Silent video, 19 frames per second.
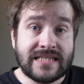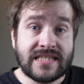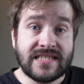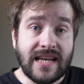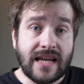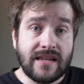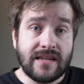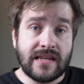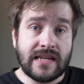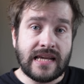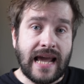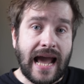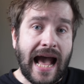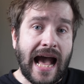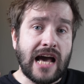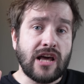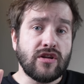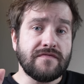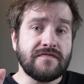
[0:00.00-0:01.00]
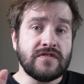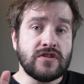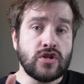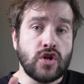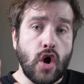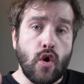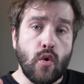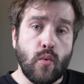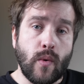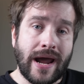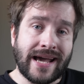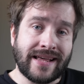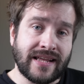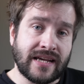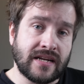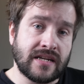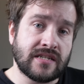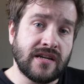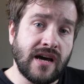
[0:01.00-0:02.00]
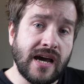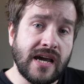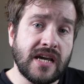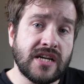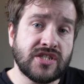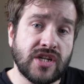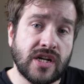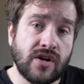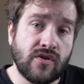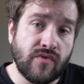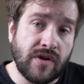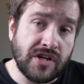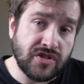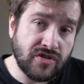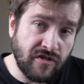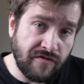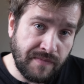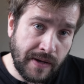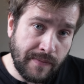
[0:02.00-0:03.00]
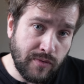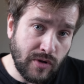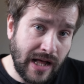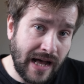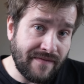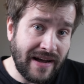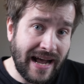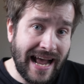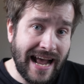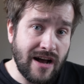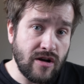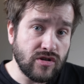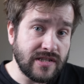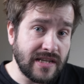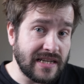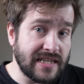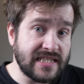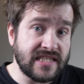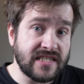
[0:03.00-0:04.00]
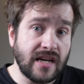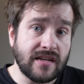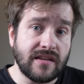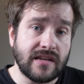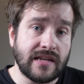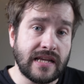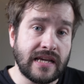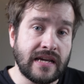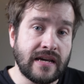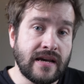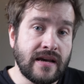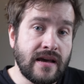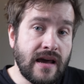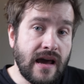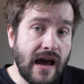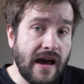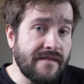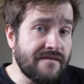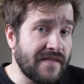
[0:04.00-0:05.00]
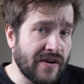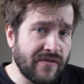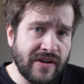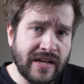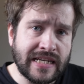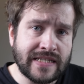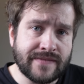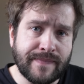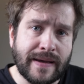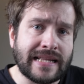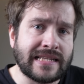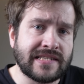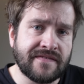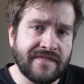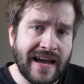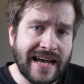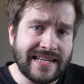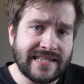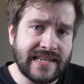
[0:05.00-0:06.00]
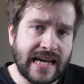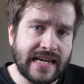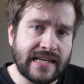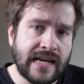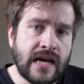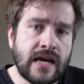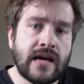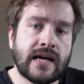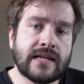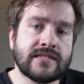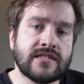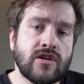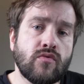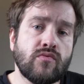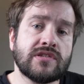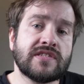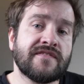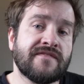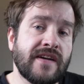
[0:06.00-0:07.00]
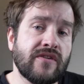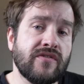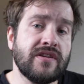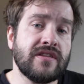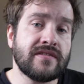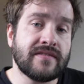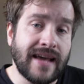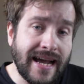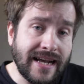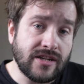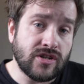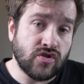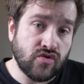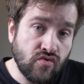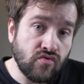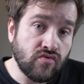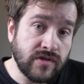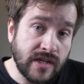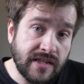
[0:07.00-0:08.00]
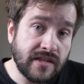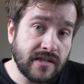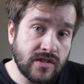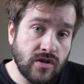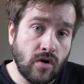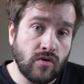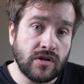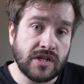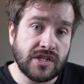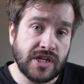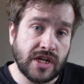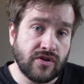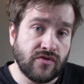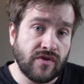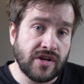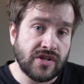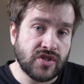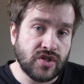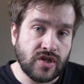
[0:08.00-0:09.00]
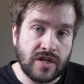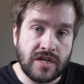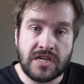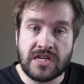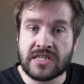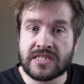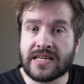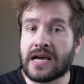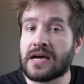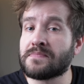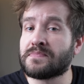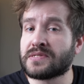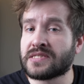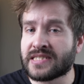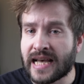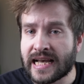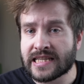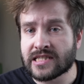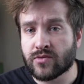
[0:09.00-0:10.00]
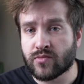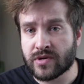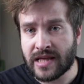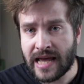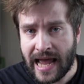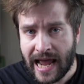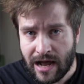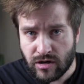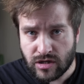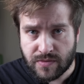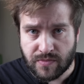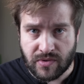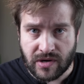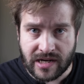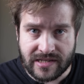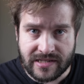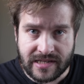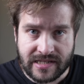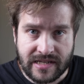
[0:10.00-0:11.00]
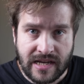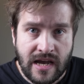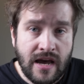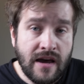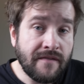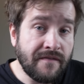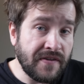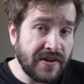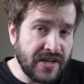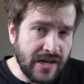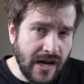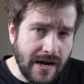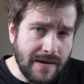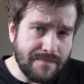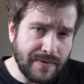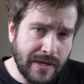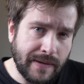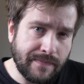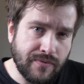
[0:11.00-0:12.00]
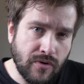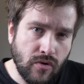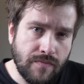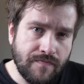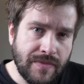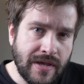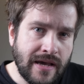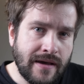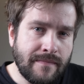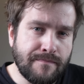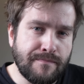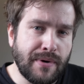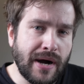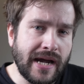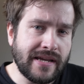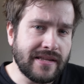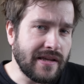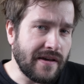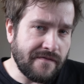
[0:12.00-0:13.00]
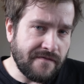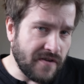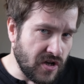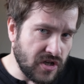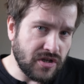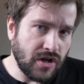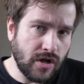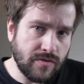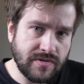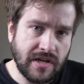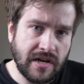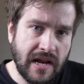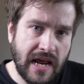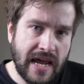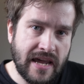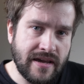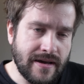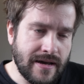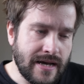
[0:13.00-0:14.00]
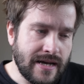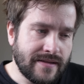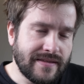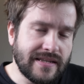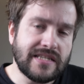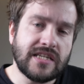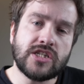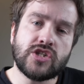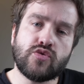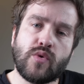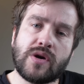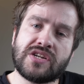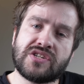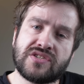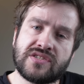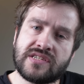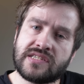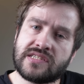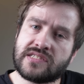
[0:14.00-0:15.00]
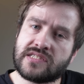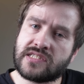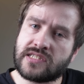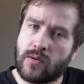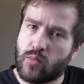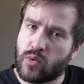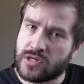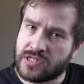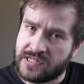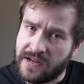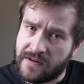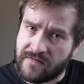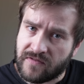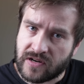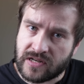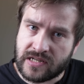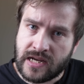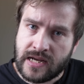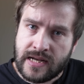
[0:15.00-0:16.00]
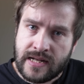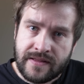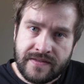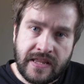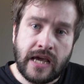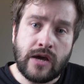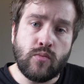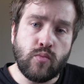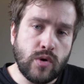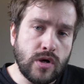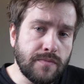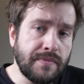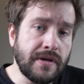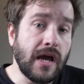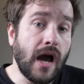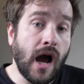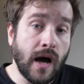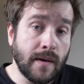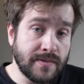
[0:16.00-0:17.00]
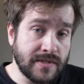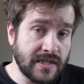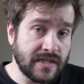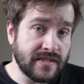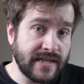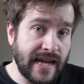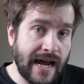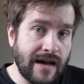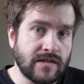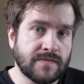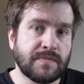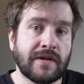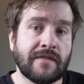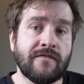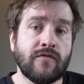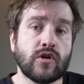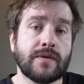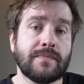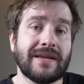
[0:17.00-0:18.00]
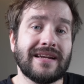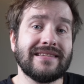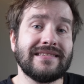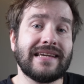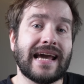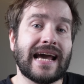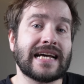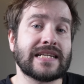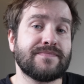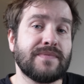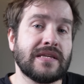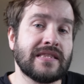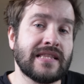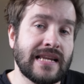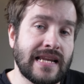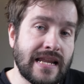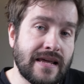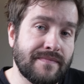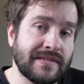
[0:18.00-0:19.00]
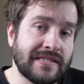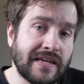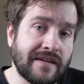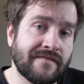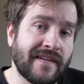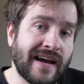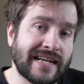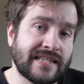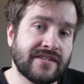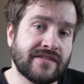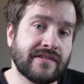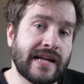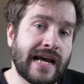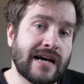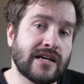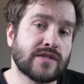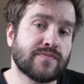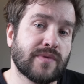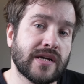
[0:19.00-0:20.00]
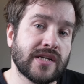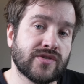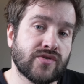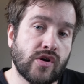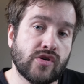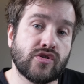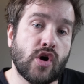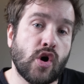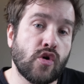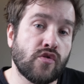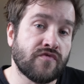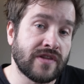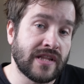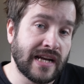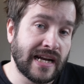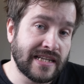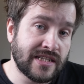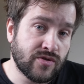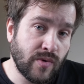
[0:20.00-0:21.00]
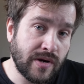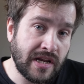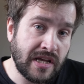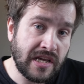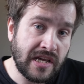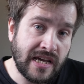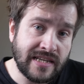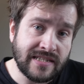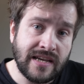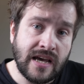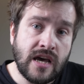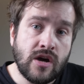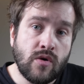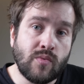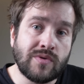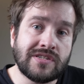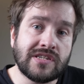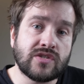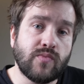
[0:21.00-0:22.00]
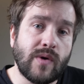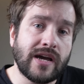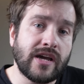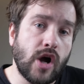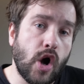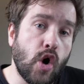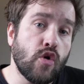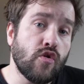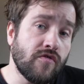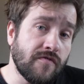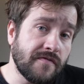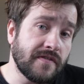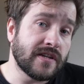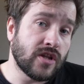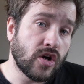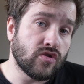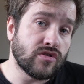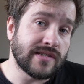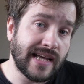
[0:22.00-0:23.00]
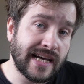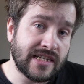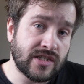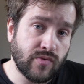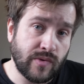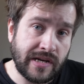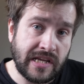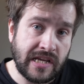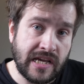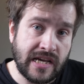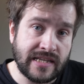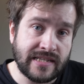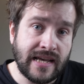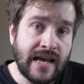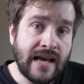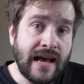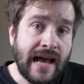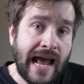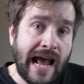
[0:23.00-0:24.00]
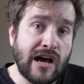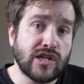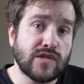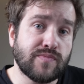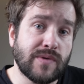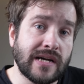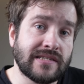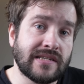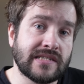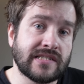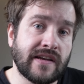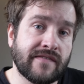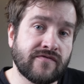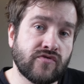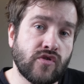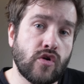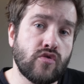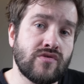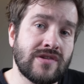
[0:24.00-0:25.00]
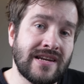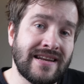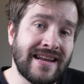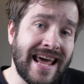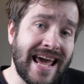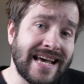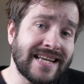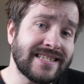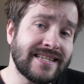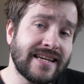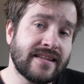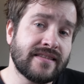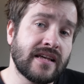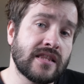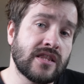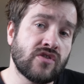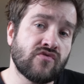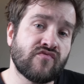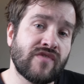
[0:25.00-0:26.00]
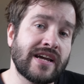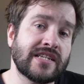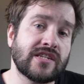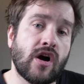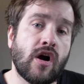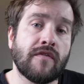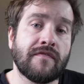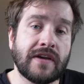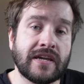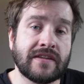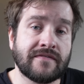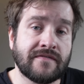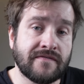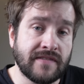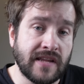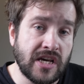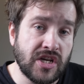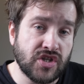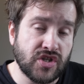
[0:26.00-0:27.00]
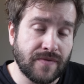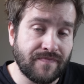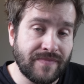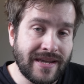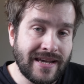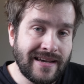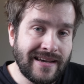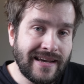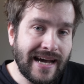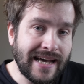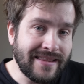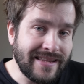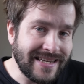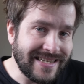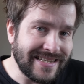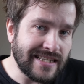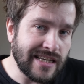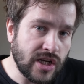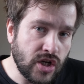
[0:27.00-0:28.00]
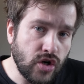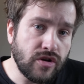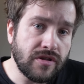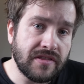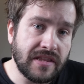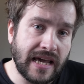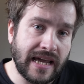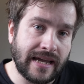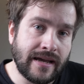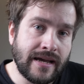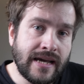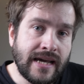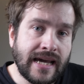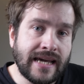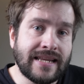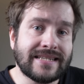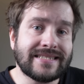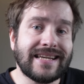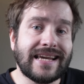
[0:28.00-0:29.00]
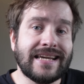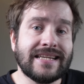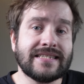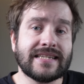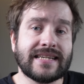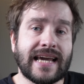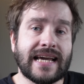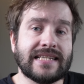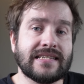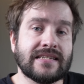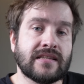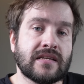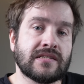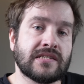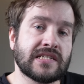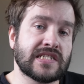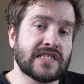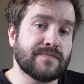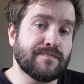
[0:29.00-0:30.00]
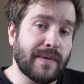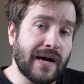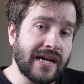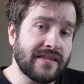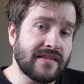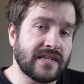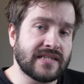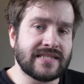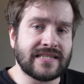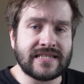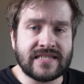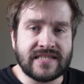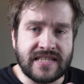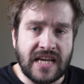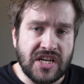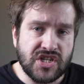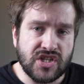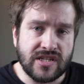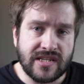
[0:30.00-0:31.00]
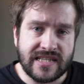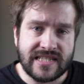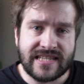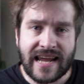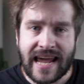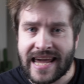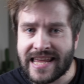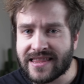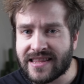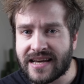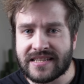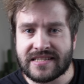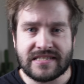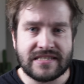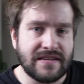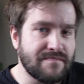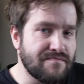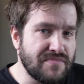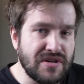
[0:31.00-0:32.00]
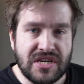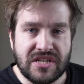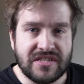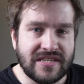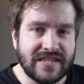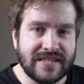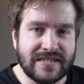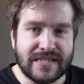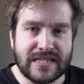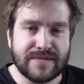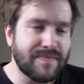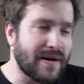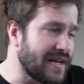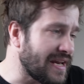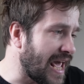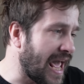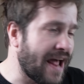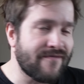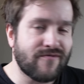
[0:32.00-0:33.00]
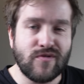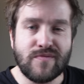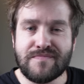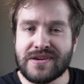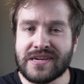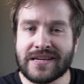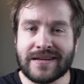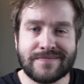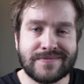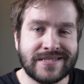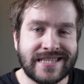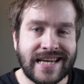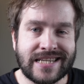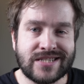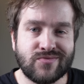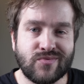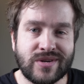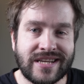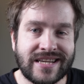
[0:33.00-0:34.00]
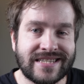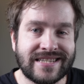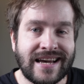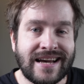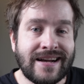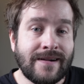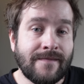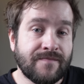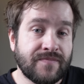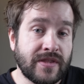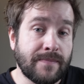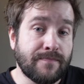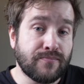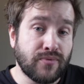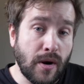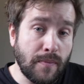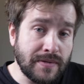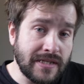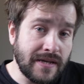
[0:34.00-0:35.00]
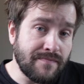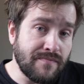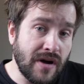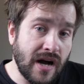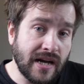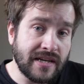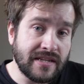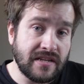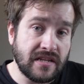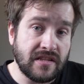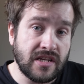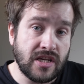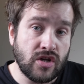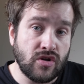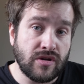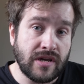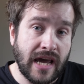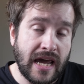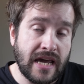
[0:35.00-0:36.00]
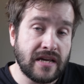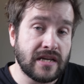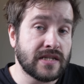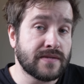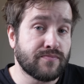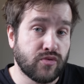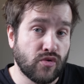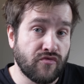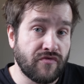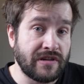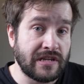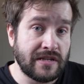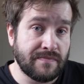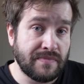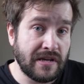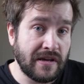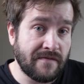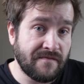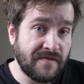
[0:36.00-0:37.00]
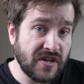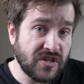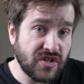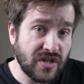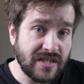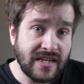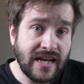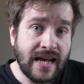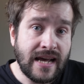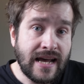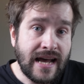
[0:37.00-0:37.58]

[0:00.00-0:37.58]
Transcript: And suddenly, out of Out of nowhere, that entire generation of people have a house that is suddenly a very expensive asset. And so it's very natural that this older generation is obsessed with house prices. For young people buying their first homes today, the situation is somewhat different. There will be ups and downs, but affordability has been the limiting factor in house price growth over the last twenty years, which is why over those last twenty years, house prices have grown less than the rate of inflation. And this is a good thing. It is indicating that despite the sensationalist headlines in the media, despite everyone being obsessed with this, the property market in the U K is proving to be efficient.